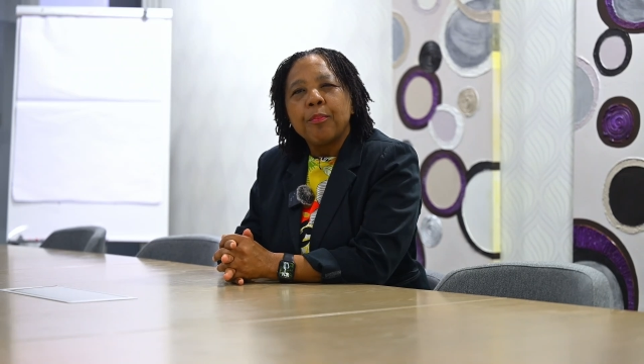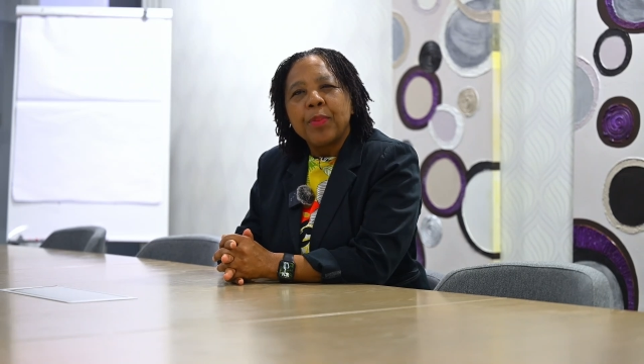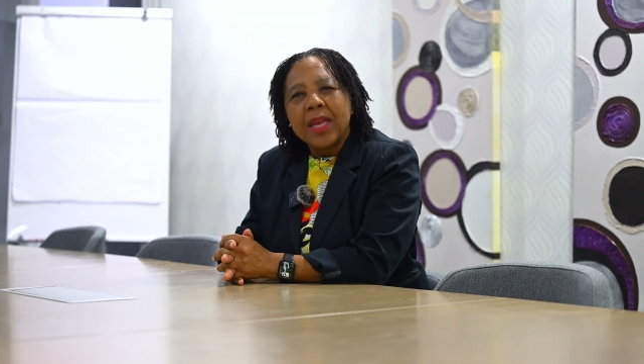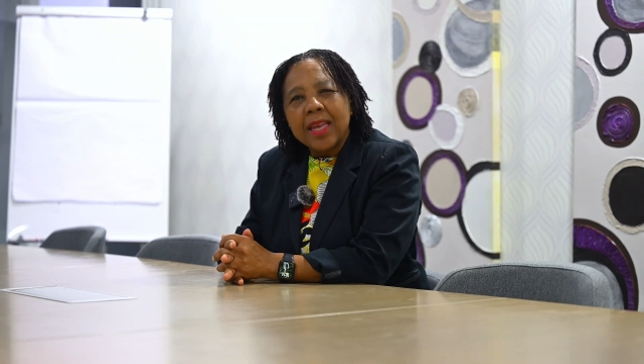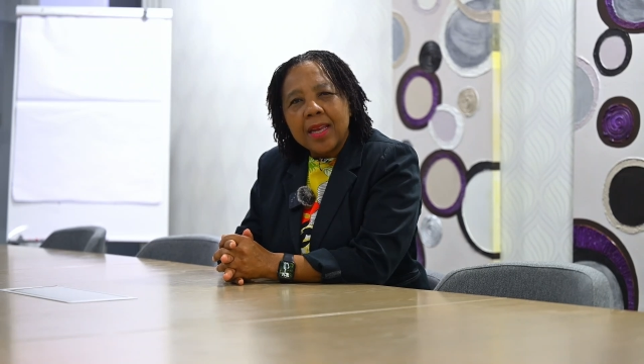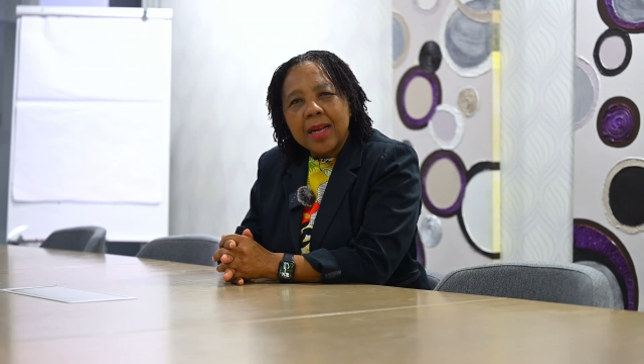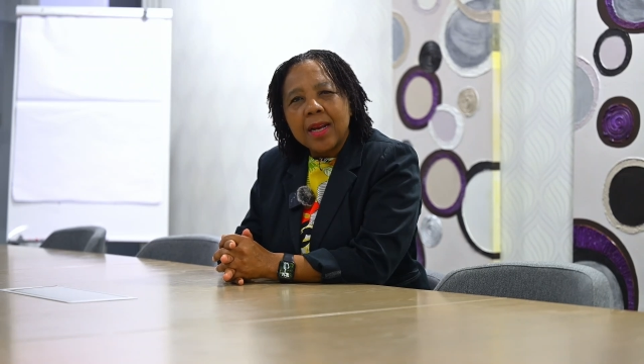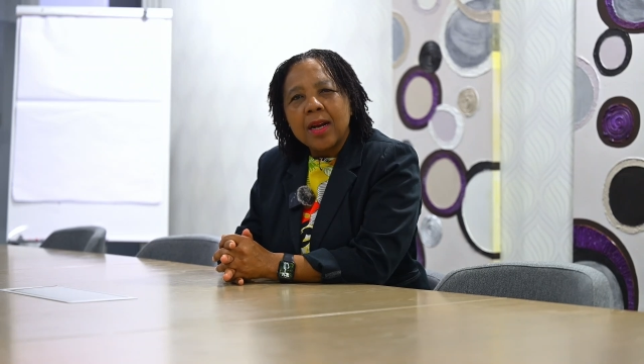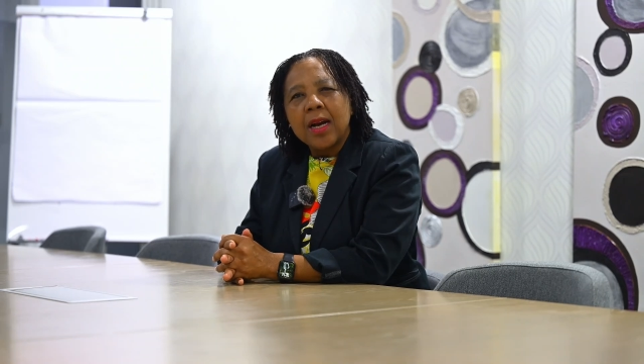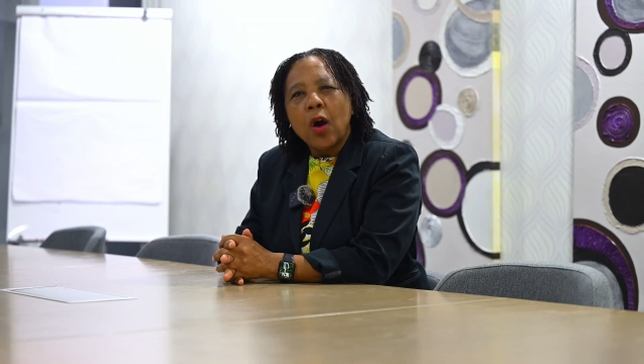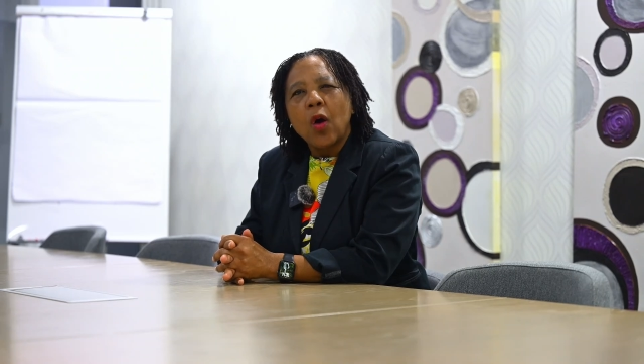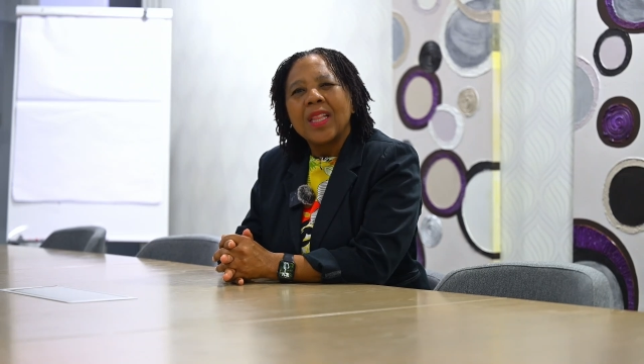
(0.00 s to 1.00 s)

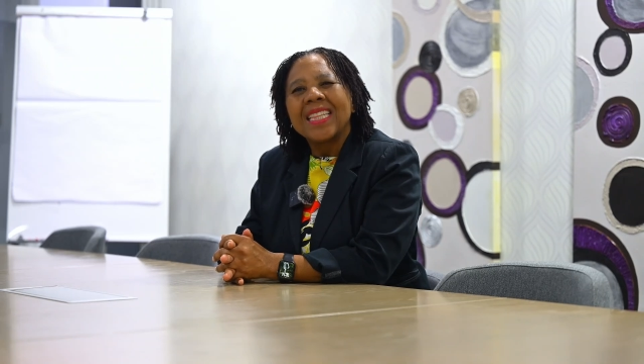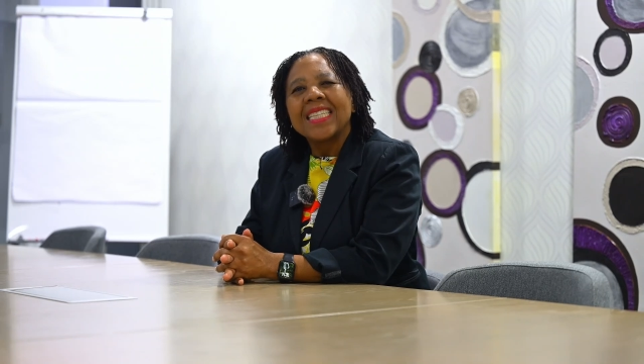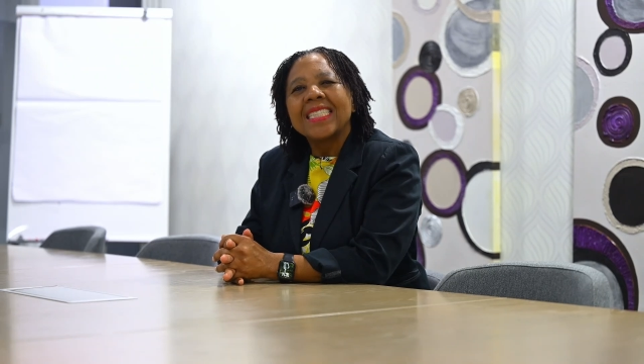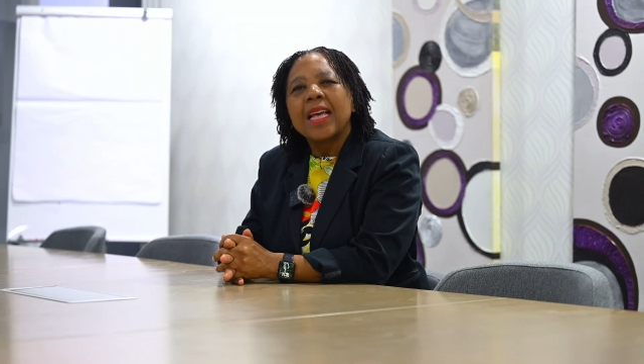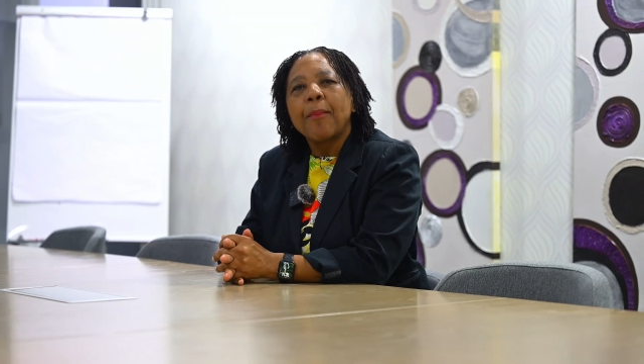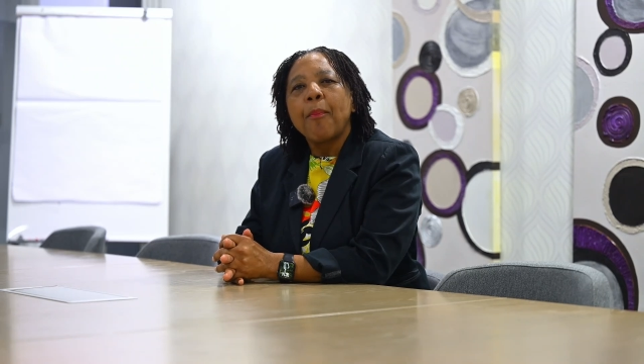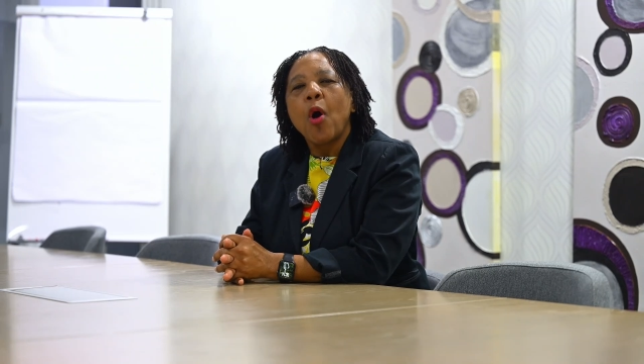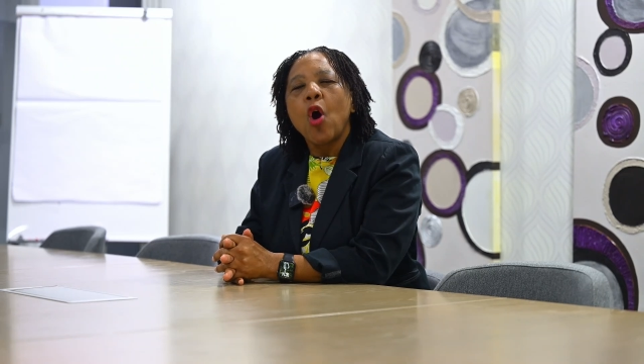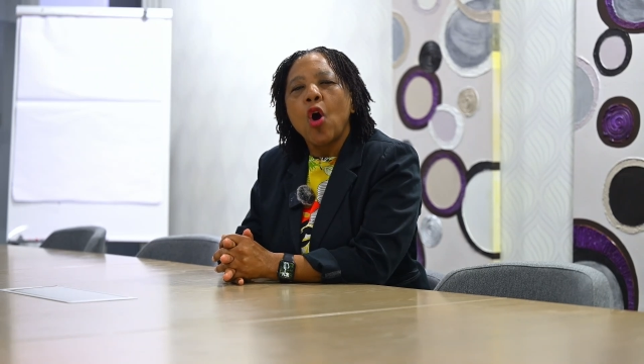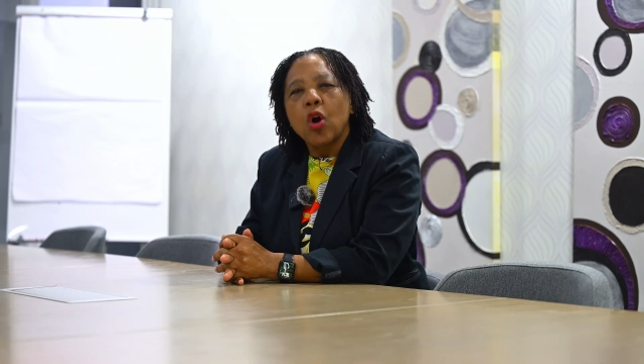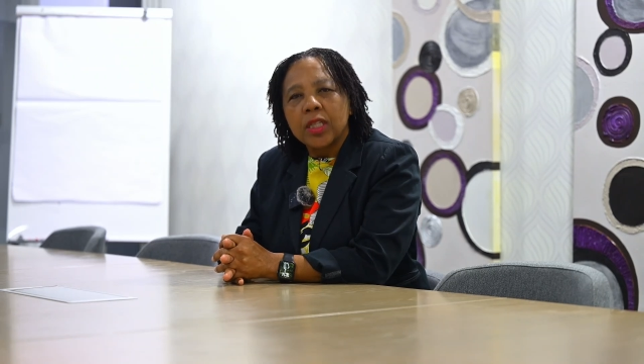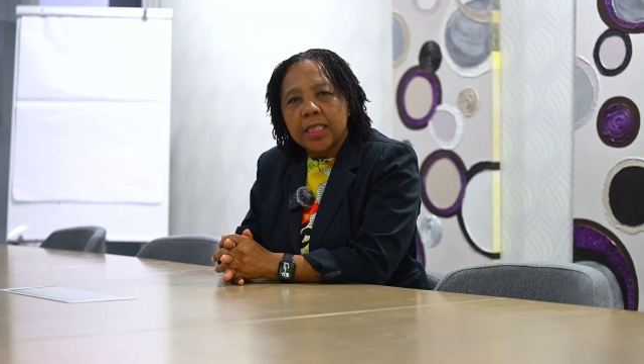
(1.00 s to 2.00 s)
being on the
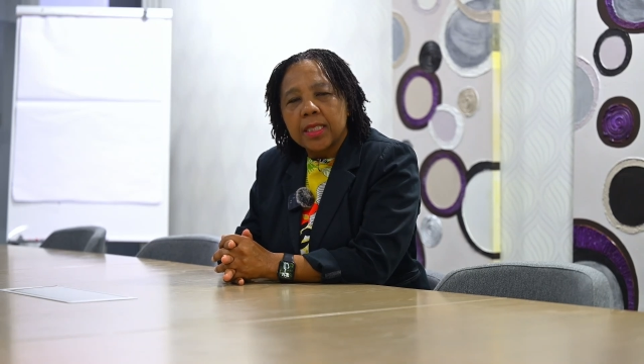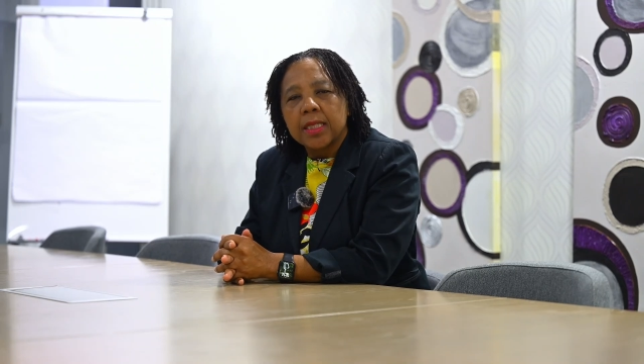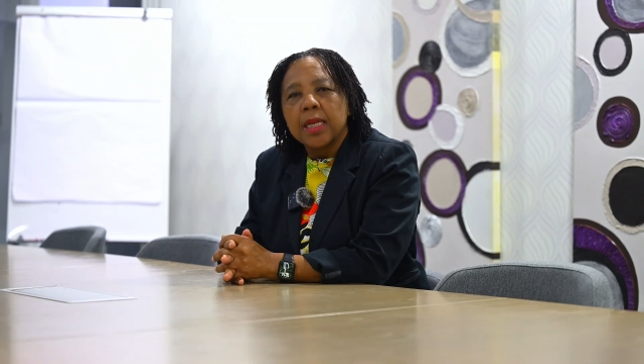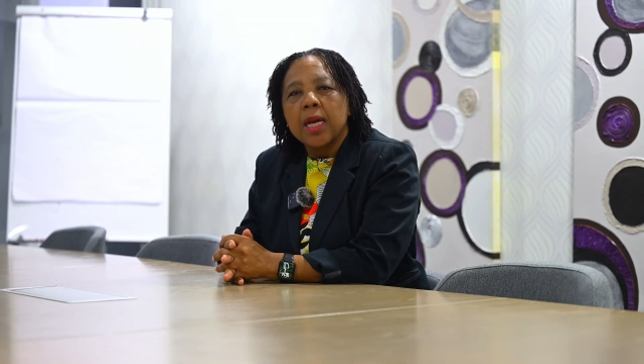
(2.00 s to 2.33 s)
support